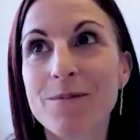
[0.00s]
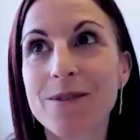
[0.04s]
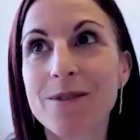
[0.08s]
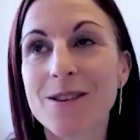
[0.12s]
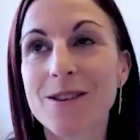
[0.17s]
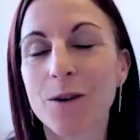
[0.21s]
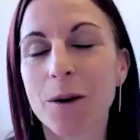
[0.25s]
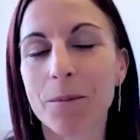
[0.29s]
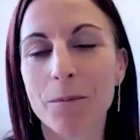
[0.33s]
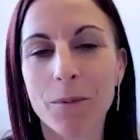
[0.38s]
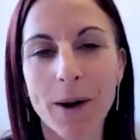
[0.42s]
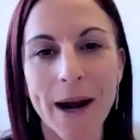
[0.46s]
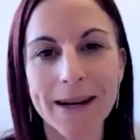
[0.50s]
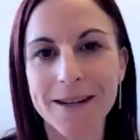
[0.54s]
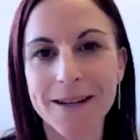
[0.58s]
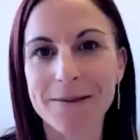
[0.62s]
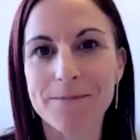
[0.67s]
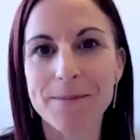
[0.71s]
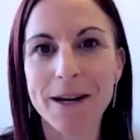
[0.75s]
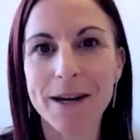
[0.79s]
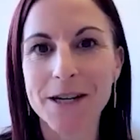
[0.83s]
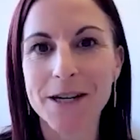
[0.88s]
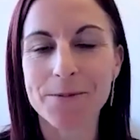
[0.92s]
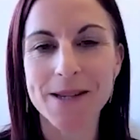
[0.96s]
sort of
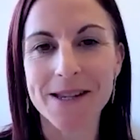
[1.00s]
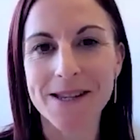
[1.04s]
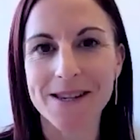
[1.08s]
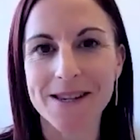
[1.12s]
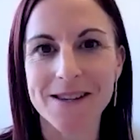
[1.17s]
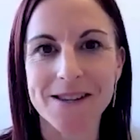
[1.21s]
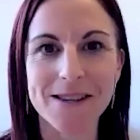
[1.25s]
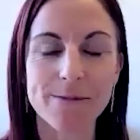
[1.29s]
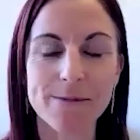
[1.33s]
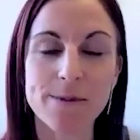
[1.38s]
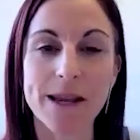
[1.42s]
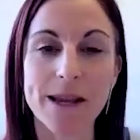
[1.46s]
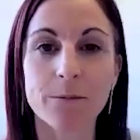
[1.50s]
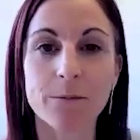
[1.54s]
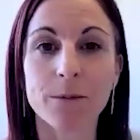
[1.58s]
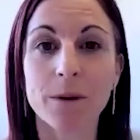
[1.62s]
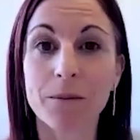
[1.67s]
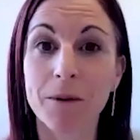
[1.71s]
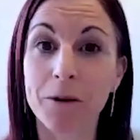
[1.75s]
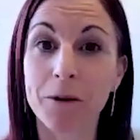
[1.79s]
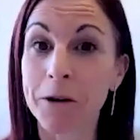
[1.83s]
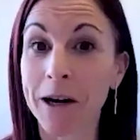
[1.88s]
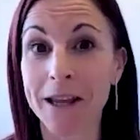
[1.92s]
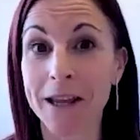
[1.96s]
practice management systems that
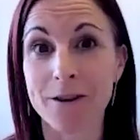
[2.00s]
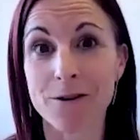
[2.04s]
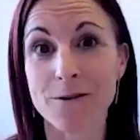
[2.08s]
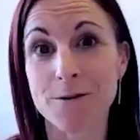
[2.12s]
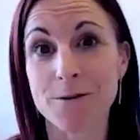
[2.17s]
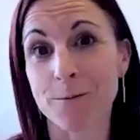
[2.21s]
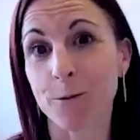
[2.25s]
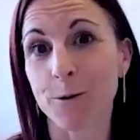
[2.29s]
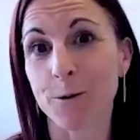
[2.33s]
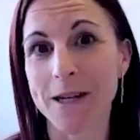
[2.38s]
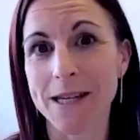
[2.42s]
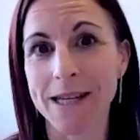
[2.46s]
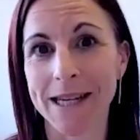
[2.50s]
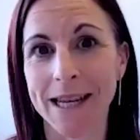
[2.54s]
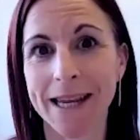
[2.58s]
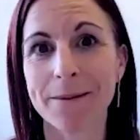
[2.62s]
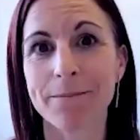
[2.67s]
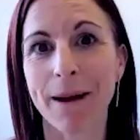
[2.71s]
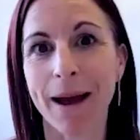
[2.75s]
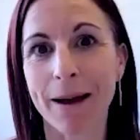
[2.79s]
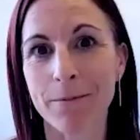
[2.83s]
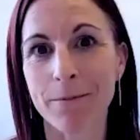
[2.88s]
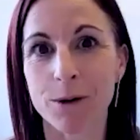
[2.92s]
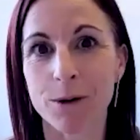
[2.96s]
would be really useful to
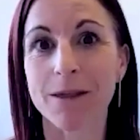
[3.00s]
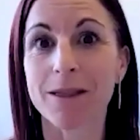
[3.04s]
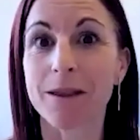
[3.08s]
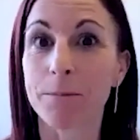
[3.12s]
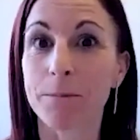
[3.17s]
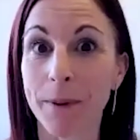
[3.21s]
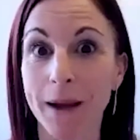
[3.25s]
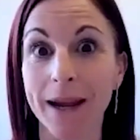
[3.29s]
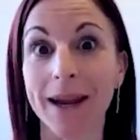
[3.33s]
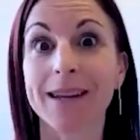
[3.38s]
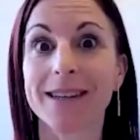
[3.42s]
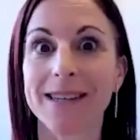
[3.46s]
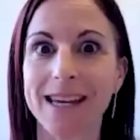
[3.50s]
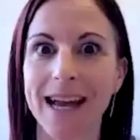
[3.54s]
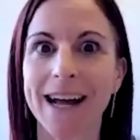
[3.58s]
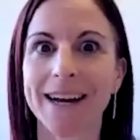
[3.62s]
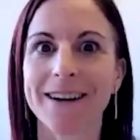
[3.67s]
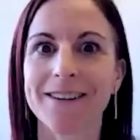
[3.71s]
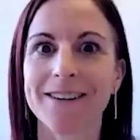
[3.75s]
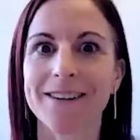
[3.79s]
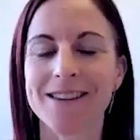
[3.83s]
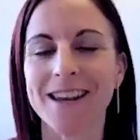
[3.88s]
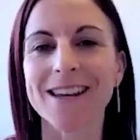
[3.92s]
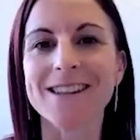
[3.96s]
team up with the bigger
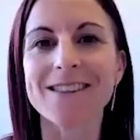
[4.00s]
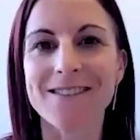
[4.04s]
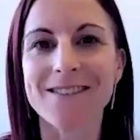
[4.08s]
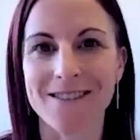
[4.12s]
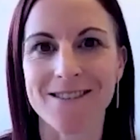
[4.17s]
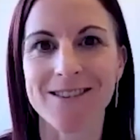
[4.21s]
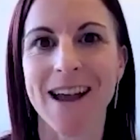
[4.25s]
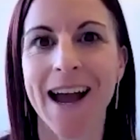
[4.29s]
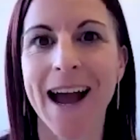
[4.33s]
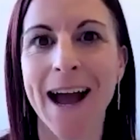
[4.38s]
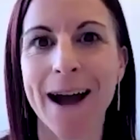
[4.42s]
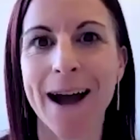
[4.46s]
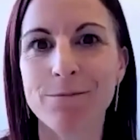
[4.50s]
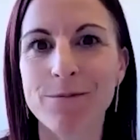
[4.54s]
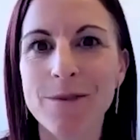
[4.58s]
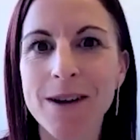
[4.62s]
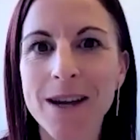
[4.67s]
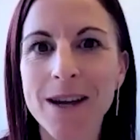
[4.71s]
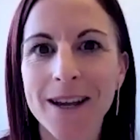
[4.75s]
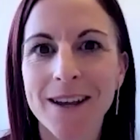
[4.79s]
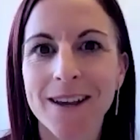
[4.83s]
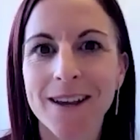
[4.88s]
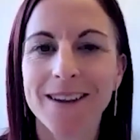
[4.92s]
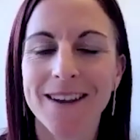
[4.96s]
data sets,
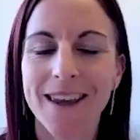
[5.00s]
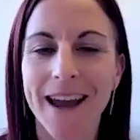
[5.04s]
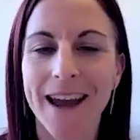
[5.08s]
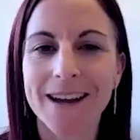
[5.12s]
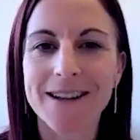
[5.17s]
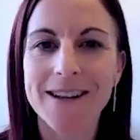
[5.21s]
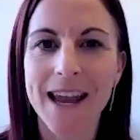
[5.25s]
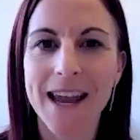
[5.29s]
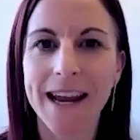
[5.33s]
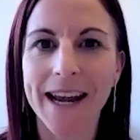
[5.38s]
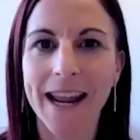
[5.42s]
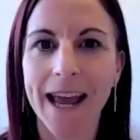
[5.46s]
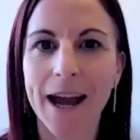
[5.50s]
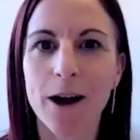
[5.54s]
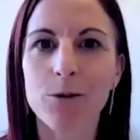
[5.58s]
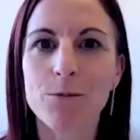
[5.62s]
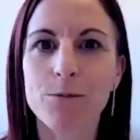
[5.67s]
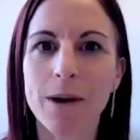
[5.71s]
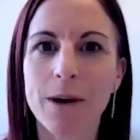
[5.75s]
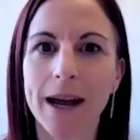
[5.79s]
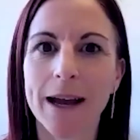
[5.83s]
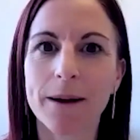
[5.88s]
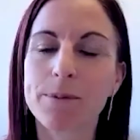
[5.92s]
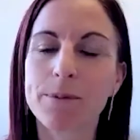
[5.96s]
and
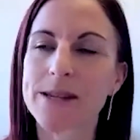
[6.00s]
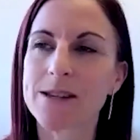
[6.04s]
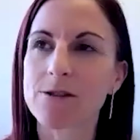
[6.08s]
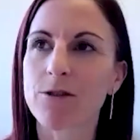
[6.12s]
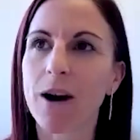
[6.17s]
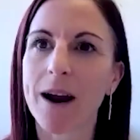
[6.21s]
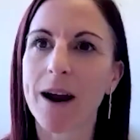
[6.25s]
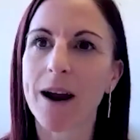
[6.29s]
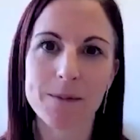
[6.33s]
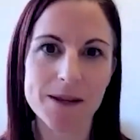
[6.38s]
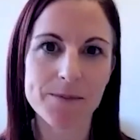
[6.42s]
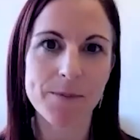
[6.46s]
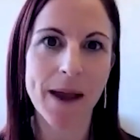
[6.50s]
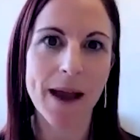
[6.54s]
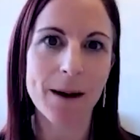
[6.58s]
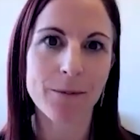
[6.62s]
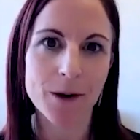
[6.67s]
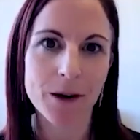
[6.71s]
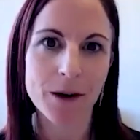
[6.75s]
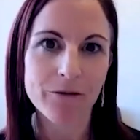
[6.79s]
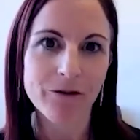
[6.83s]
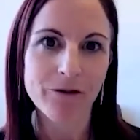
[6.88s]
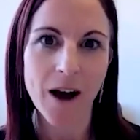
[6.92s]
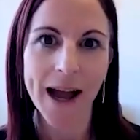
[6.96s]
help prescribers be
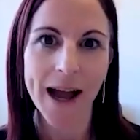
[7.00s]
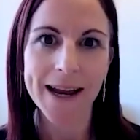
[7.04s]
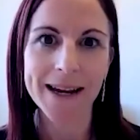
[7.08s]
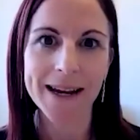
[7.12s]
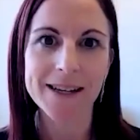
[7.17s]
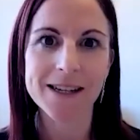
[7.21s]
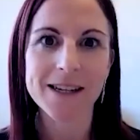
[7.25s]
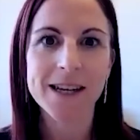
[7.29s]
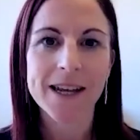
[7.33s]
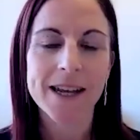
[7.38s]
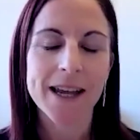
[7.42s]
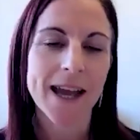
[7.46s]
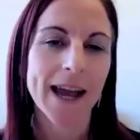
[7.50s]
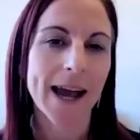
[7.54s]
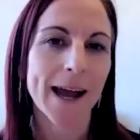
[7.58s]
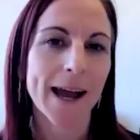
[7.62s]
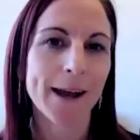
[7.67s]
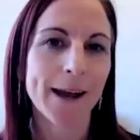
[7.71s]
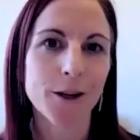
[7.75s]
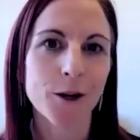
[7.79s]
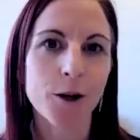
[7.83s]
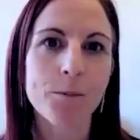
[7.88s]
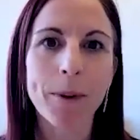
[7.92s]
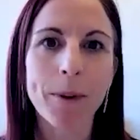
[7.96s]
able to find
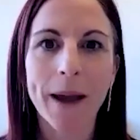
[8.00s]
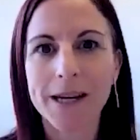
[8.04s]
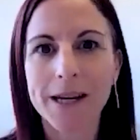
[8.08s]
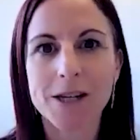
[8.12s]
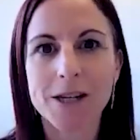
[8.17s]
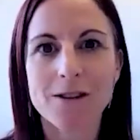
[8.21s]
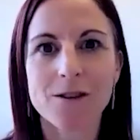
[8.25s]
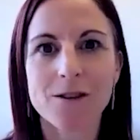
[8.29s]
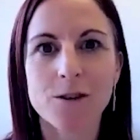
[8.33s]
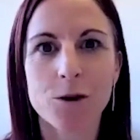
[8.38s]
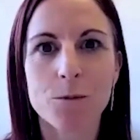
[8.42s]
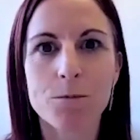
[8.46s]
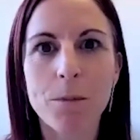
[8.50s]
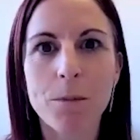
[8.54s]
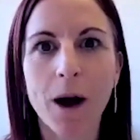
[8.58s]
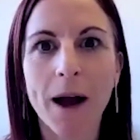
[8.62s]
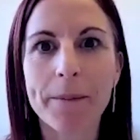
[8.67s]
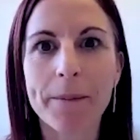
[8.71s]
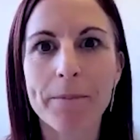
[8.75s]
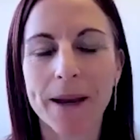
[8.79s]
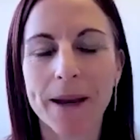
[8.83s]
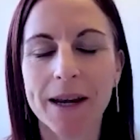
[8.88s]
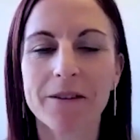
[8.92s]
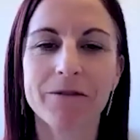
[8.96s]
patients who
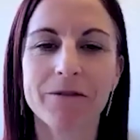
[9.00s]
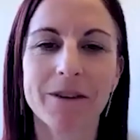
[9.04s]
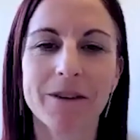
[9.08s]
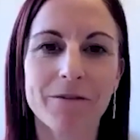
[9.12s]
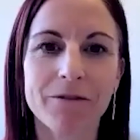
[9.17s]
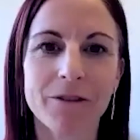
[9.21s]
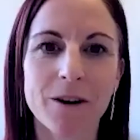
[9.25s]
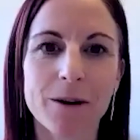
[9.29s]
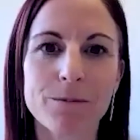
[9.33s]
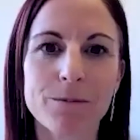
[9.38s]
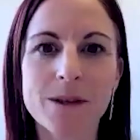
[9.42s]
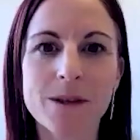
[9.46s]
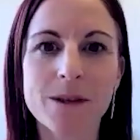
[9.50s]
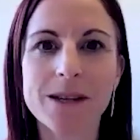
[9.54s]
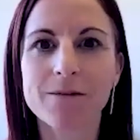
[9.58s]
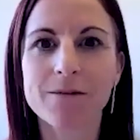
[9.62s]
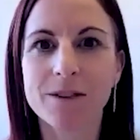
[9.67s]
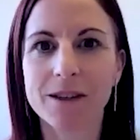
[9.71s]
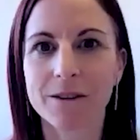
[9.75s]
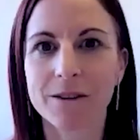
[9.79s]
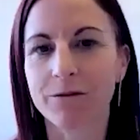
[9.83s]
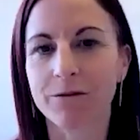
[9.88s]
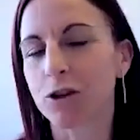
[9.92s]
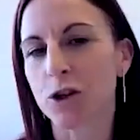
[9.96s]
might benefit from
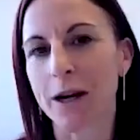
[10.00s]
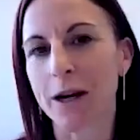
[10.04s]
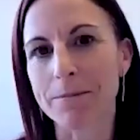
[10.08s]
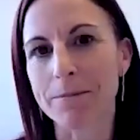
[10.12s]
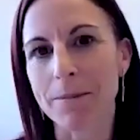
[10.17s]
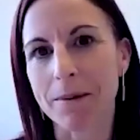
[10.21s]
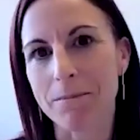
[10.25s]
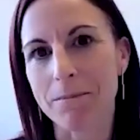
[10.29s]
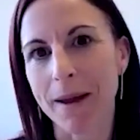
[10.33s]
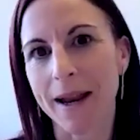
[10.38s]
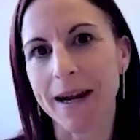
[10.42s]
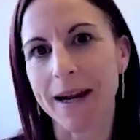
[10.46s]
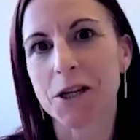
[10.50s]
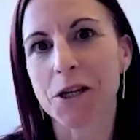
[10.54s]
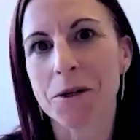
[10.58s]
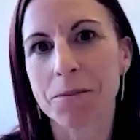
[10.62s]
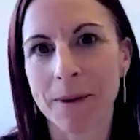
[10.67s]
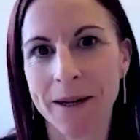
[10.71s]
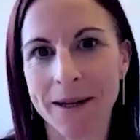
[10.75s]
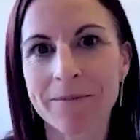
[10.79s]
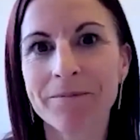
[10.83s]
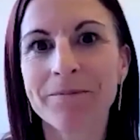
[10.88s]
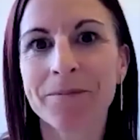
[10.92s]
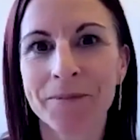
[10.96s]
different treatment
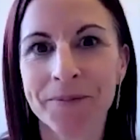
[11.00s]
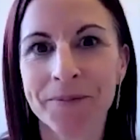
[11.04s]
management.